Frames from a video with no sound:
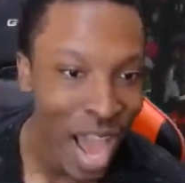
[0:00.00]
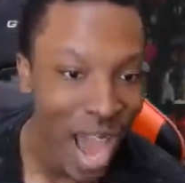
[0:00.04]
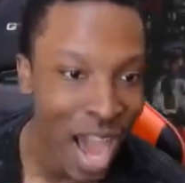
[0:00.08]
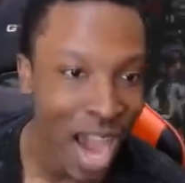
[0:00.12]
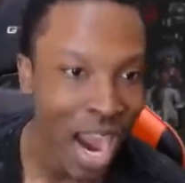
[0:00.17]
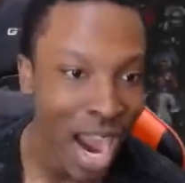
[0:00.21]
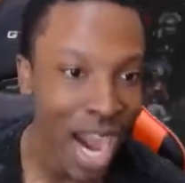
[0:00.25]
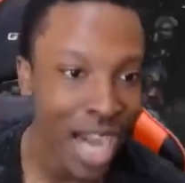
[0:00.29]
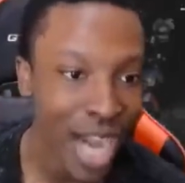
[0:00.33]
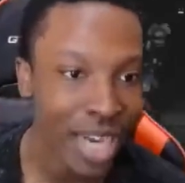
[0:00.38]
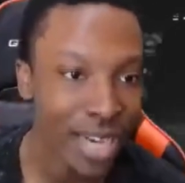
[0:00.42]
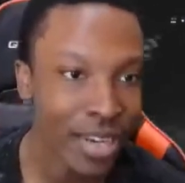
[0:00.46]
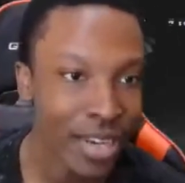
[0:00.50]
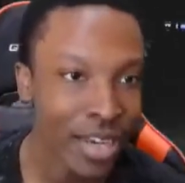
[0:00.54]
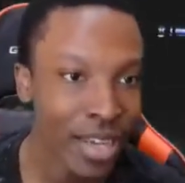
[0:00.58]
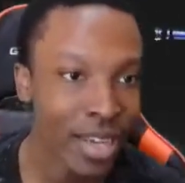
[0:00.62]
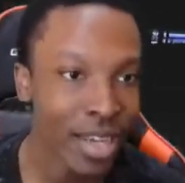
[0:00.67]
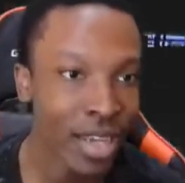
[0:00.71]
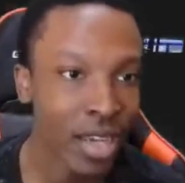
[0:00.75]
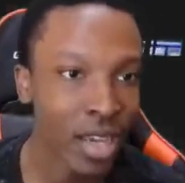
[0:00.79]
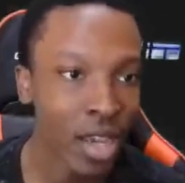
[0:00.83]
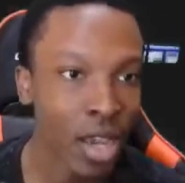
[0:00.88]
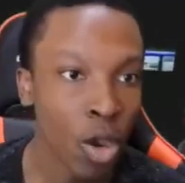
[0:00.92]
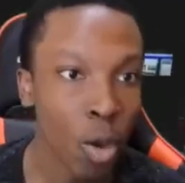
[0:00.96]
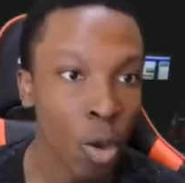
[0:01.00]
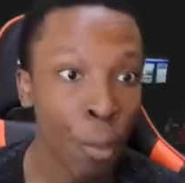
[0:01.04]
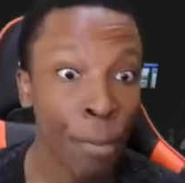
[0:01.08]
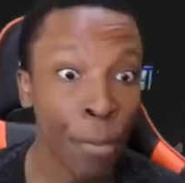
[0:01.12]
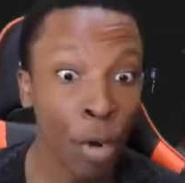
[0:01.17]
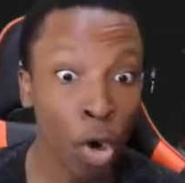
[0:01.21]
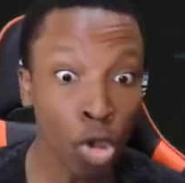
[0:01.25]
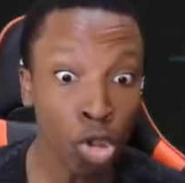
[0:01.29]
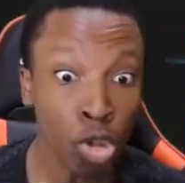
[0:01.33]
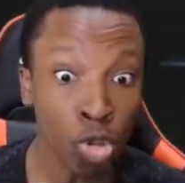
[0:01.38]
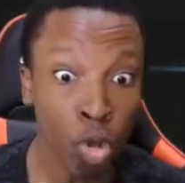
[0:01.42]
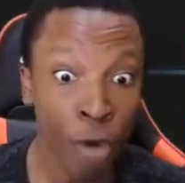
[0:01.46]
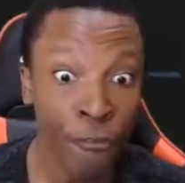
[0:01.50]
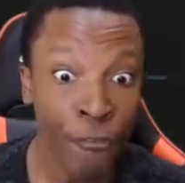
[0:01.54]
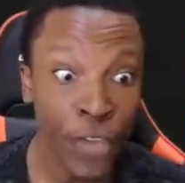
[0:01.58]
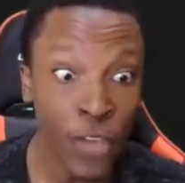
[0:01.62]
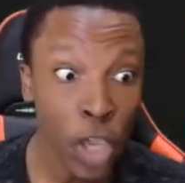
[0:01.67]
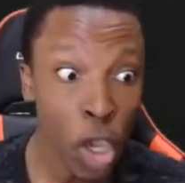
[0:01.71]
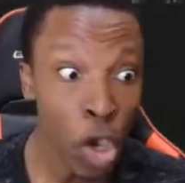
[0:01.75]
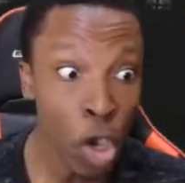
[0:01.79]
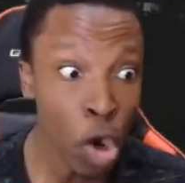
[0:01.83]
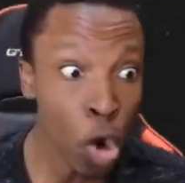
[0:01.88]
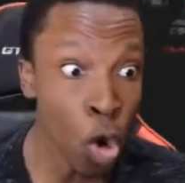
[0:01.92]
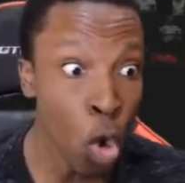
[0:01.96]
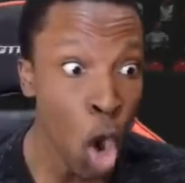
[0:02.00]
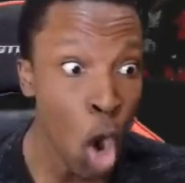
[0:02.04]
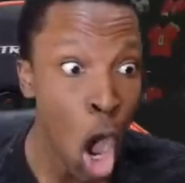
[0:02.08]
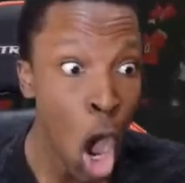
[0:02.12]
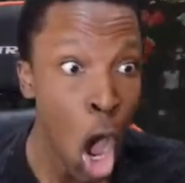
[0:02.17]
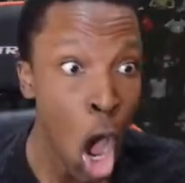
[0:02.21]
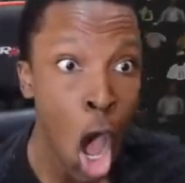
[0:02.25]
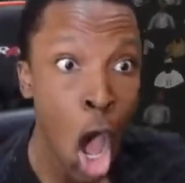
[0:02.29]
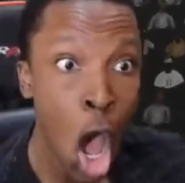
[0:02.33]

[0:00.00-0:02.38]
All right. Booth review.